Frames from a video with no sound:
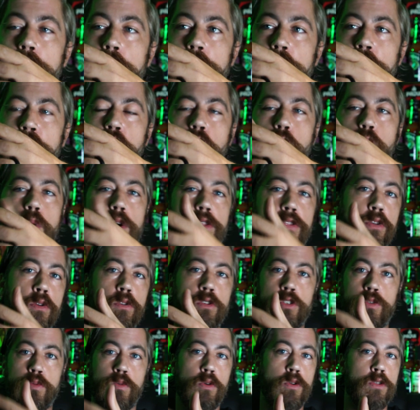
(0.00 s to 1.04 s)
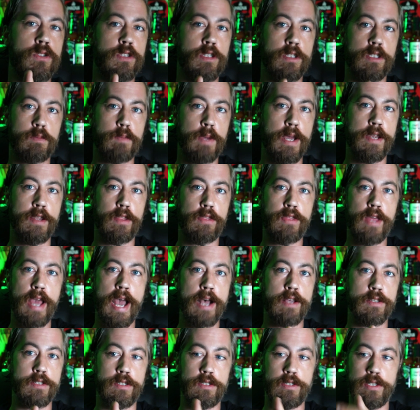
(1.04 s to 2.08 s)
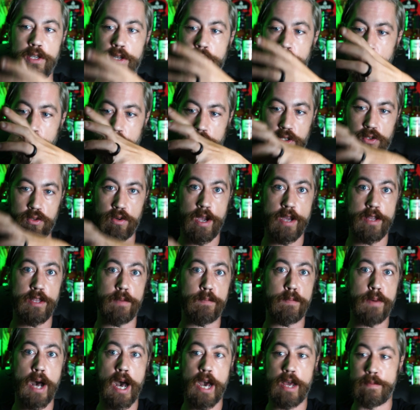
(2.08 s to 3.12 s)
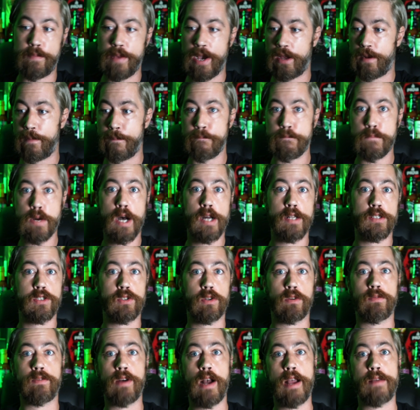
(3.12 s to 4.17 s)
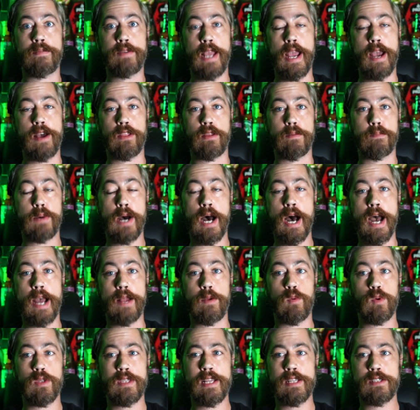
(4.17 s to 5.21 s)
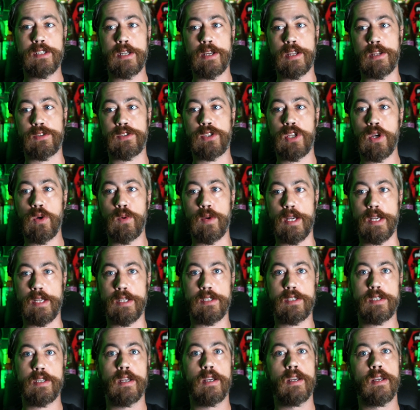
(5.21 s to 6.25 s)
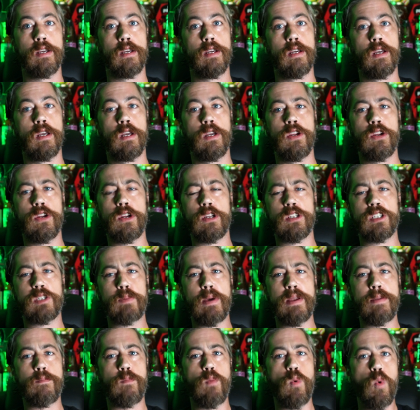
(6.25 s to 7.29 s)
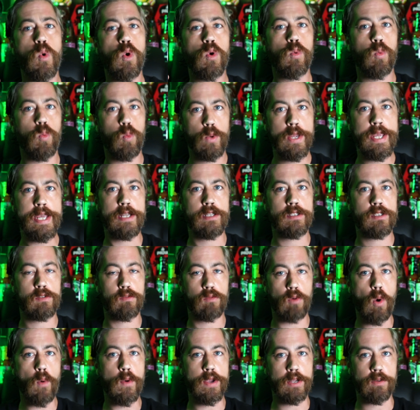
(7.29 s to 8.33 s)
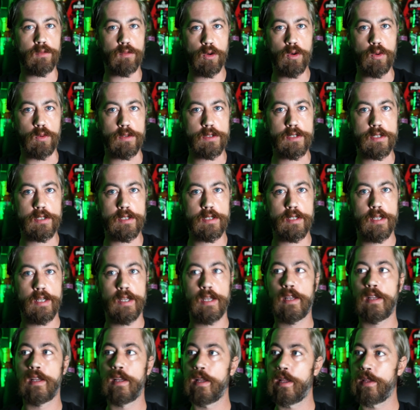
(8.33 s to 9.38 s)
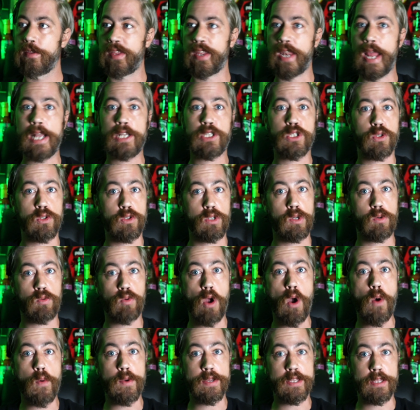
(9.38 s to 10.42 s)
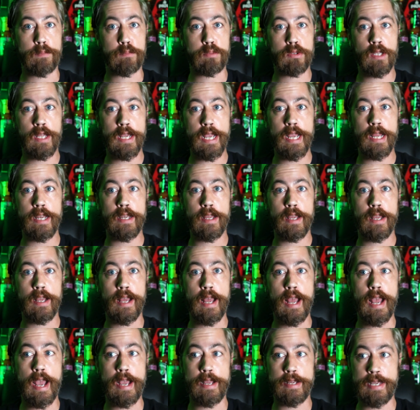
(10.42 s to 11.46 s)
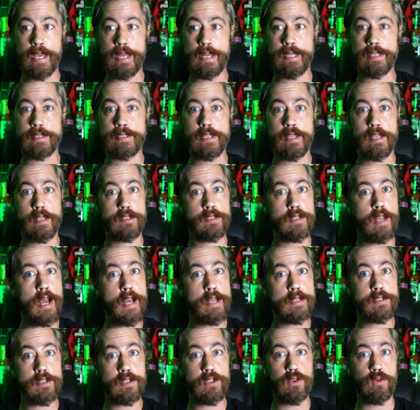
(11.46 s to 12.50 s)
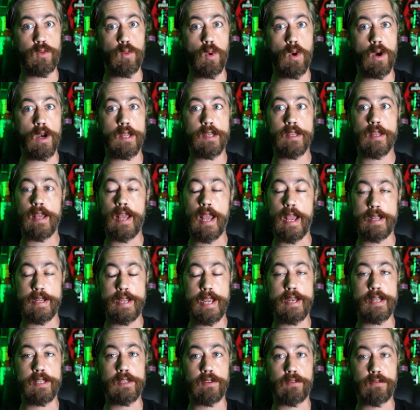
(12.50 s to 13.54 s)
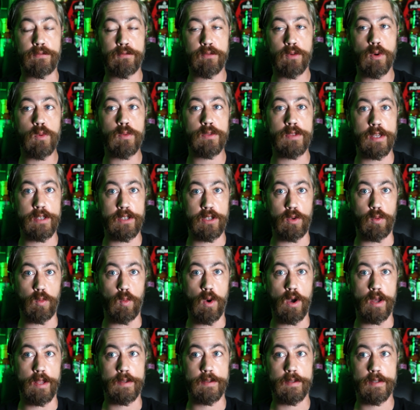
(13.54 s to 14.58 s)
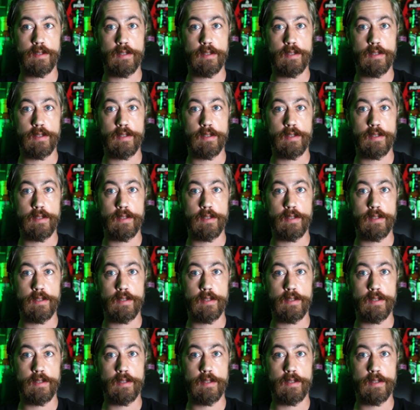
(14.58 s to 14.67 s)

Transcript: you don't want those roots to spend 1,000 years trying to bottom out a monster 5-gallon pot. What that's going to do is you're going to spend more weeks growing roots than actually growing the plant and getting it to the size that you want and getting the fruit that you want.